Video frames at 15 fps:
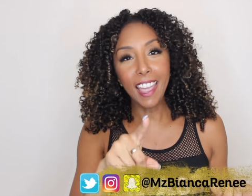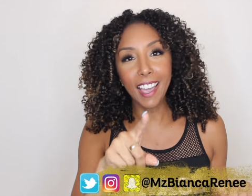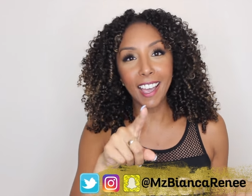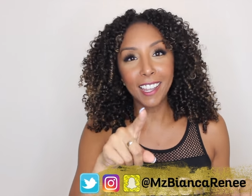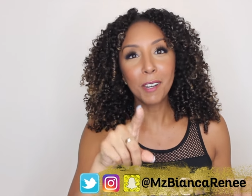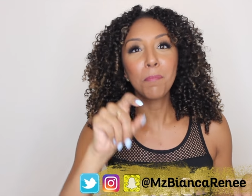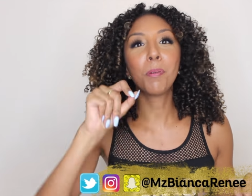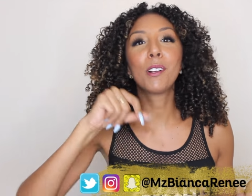
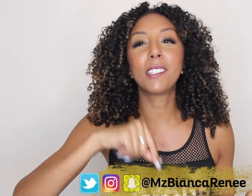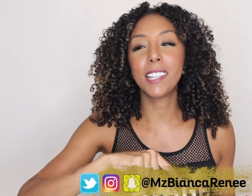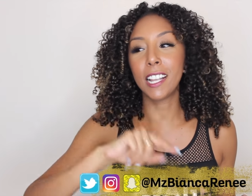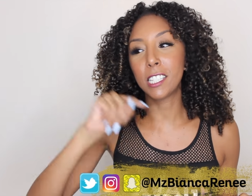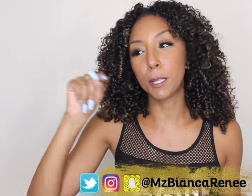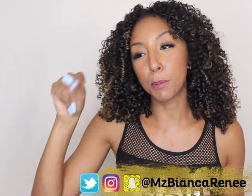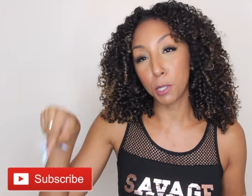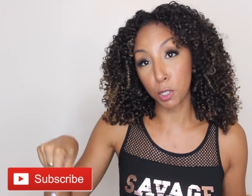And push
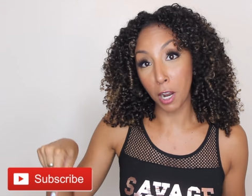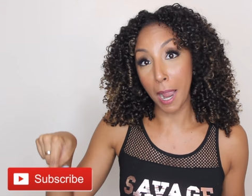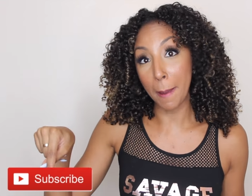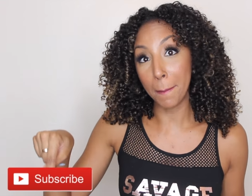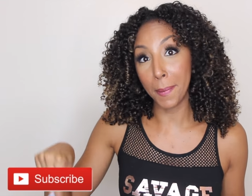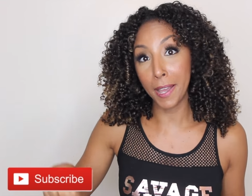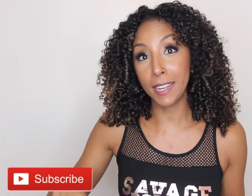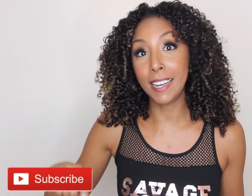that
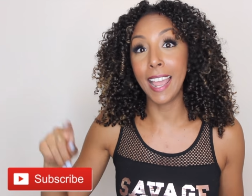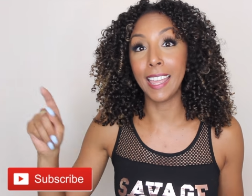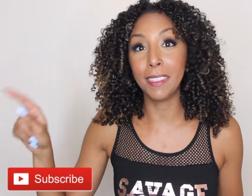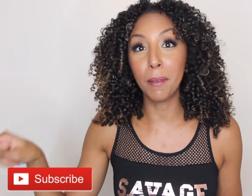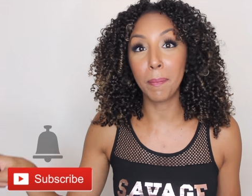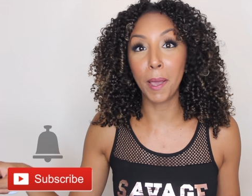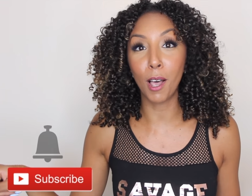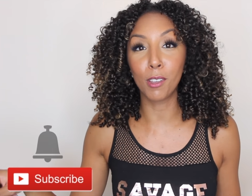subscribe button and
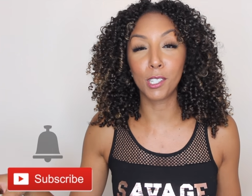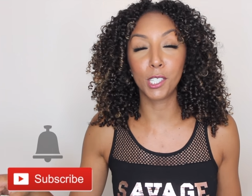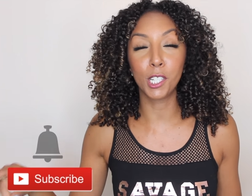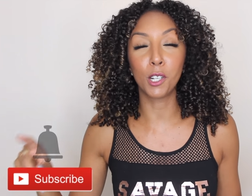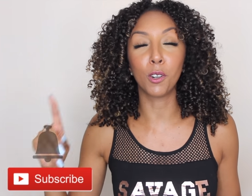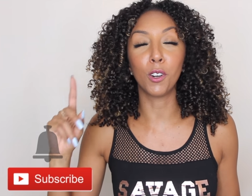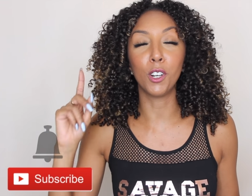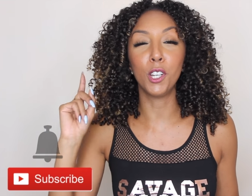the bell so
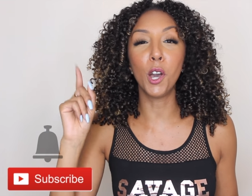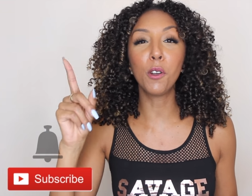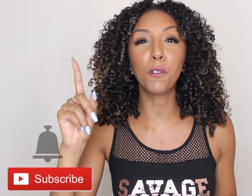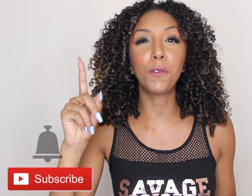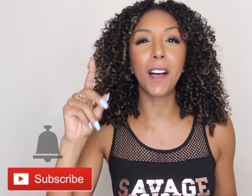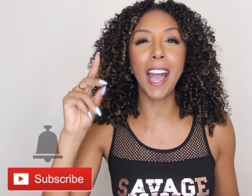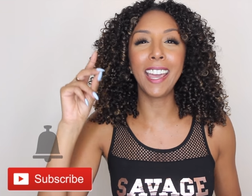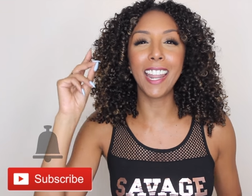you're
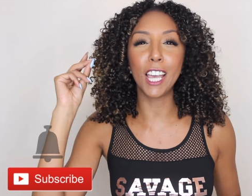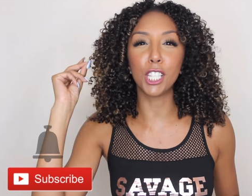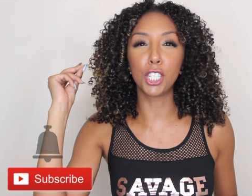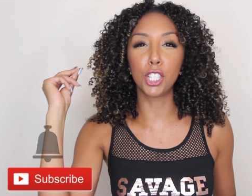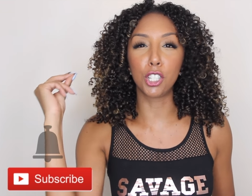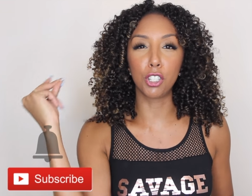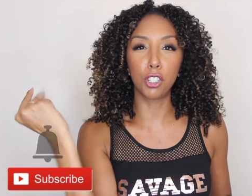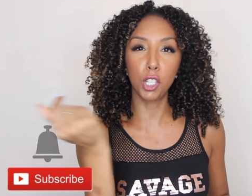notified as
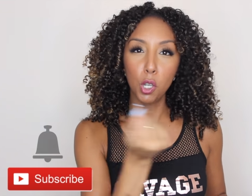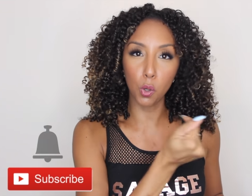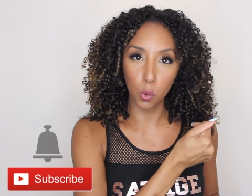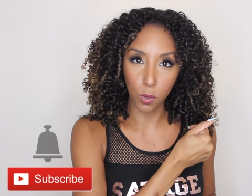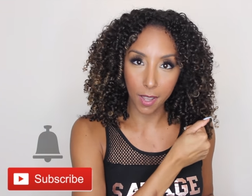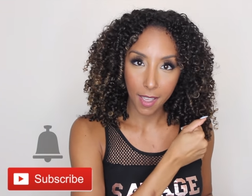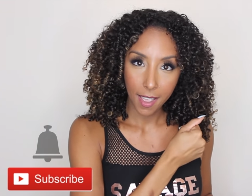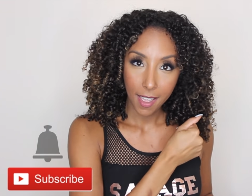
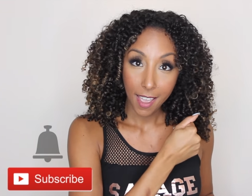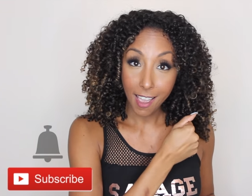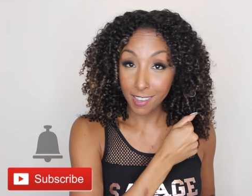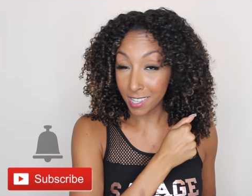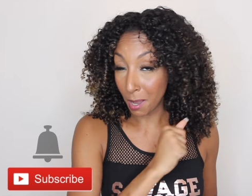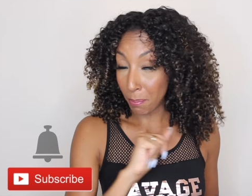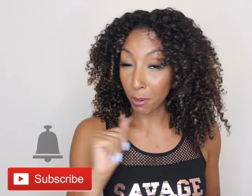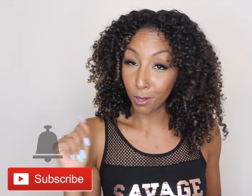soon
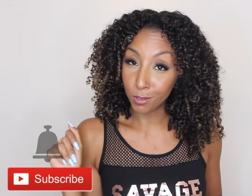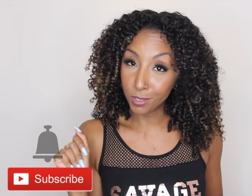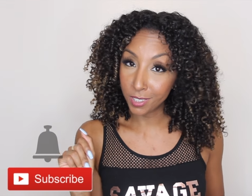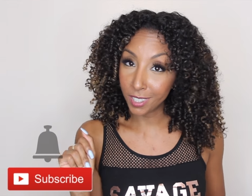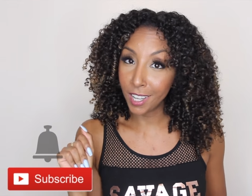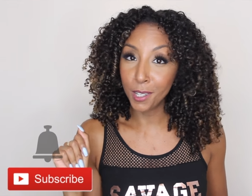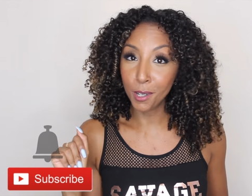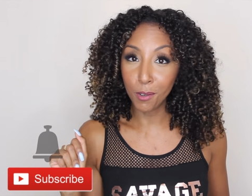as I post
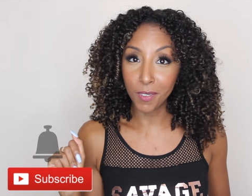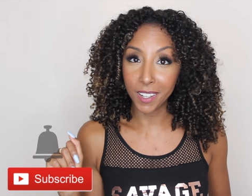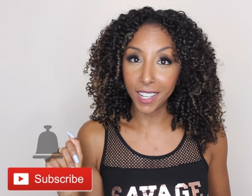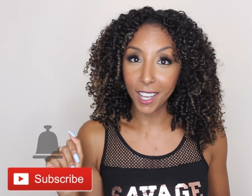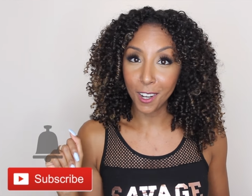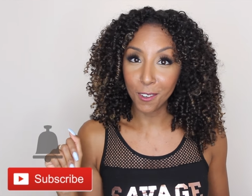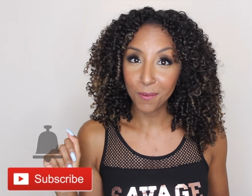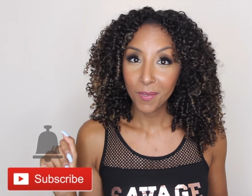a new video.